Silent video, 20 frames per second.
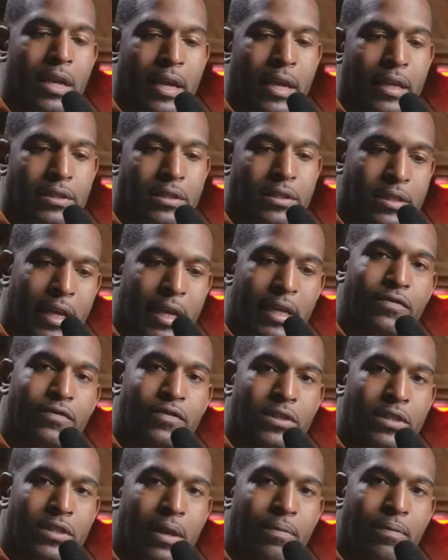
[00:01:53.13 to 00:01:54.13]
and stands for
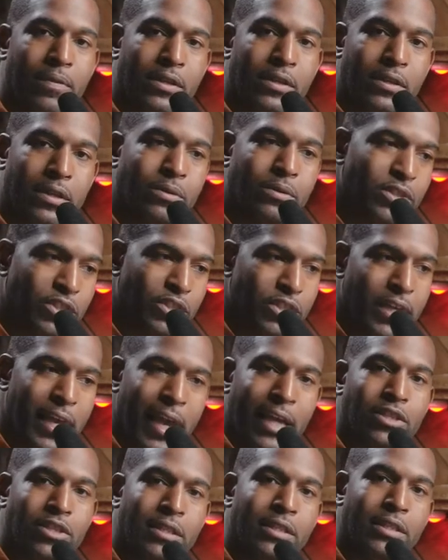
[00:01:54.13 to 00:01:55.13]
something, well, she
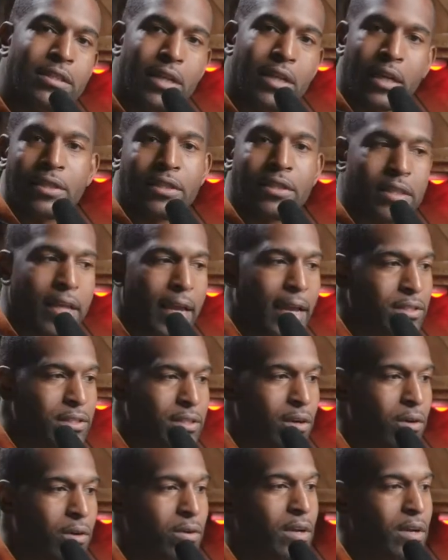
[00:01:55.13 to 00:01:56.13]
actually does that.
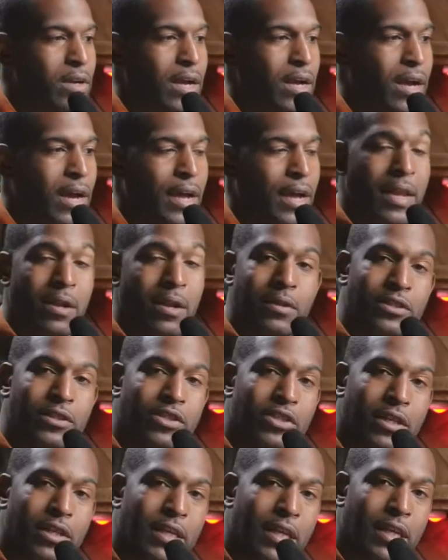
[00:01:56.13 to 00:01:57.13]
So not only is
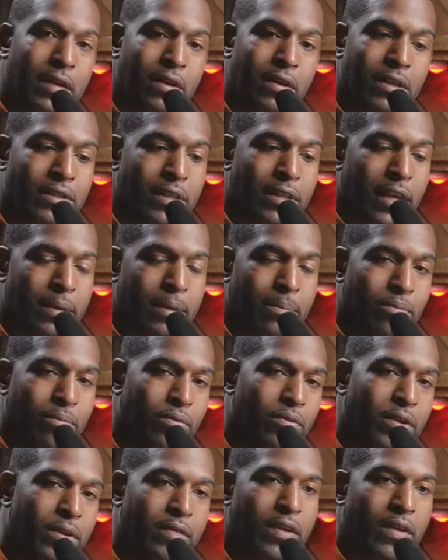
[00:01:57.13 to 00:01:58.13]
she going to give us a
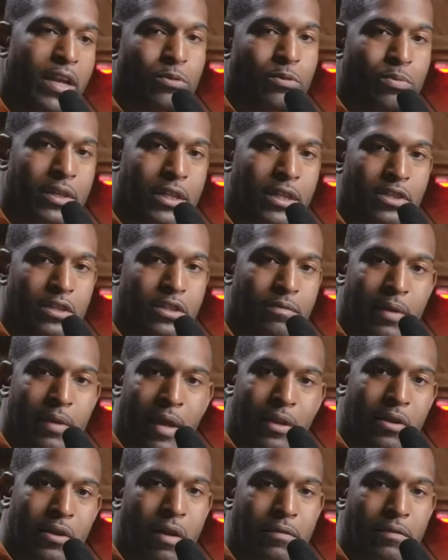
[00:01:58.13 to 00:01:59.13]
brief explanation of
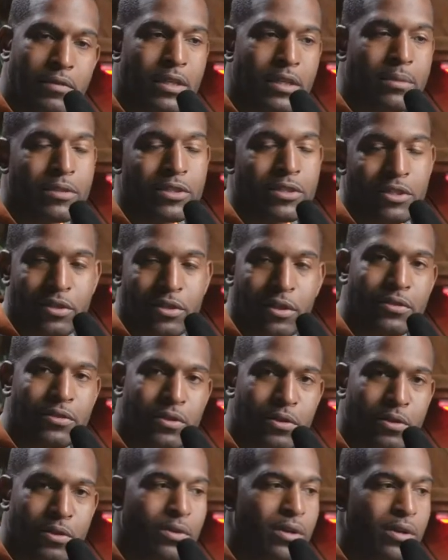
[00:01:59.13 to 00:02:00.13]
ballot harvesting, but she's
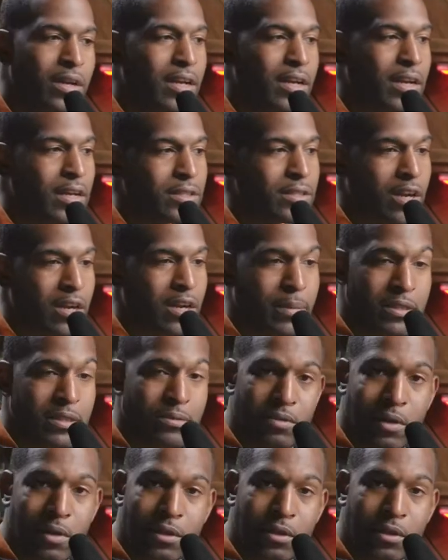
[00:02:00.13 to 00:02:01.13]
also going to talk about
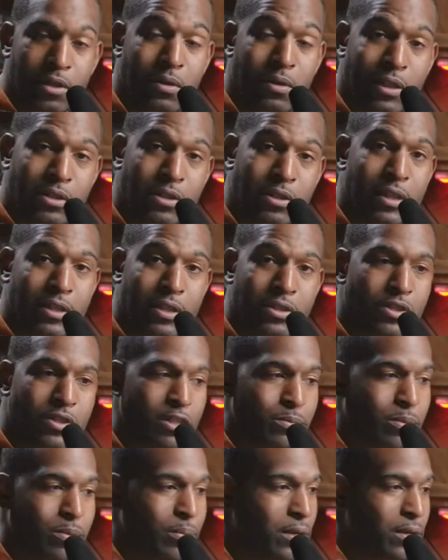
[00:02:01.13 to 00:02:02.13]
some new legislation
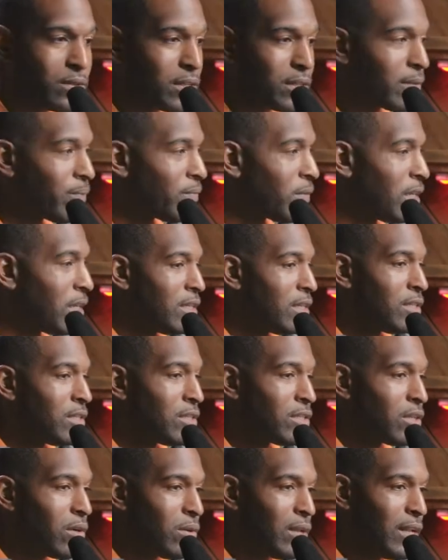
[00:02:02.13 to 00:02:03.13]
she's proposing.
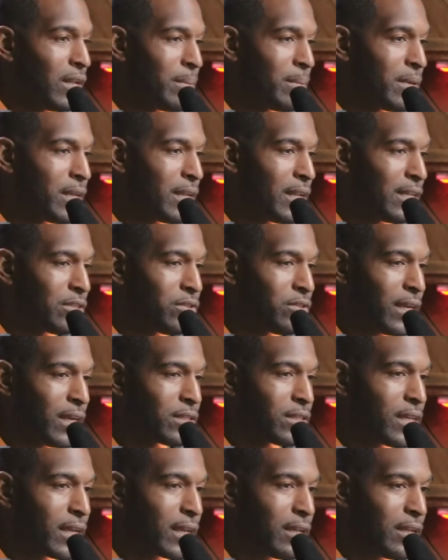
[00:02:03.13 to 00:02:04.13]
So let me let you guys
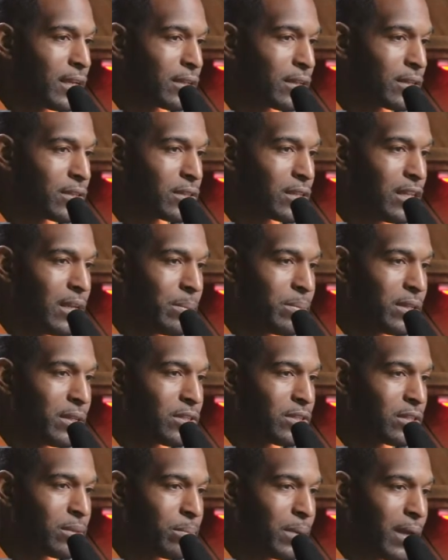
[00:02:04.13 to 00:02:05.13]
take a look at this clip.
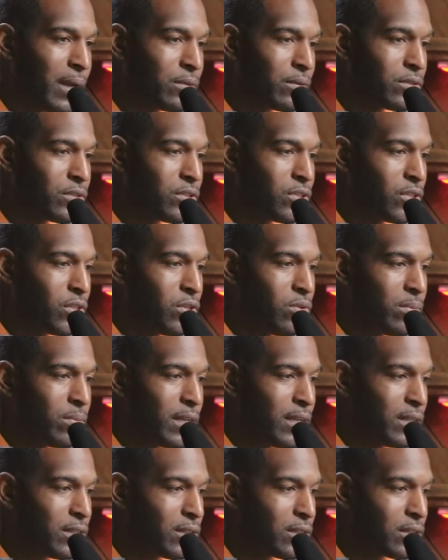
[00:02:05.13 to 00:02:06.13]
It's about 2
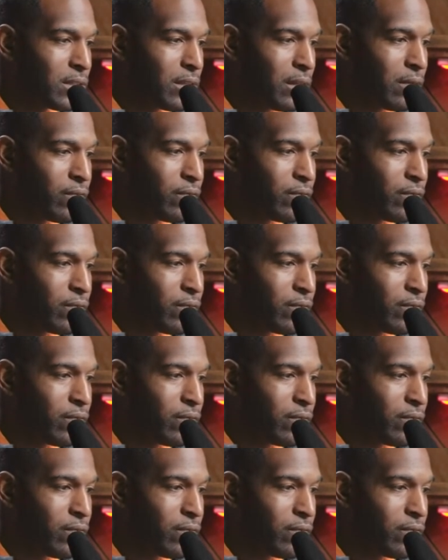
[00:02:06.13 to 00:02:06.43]
minutes. It's a little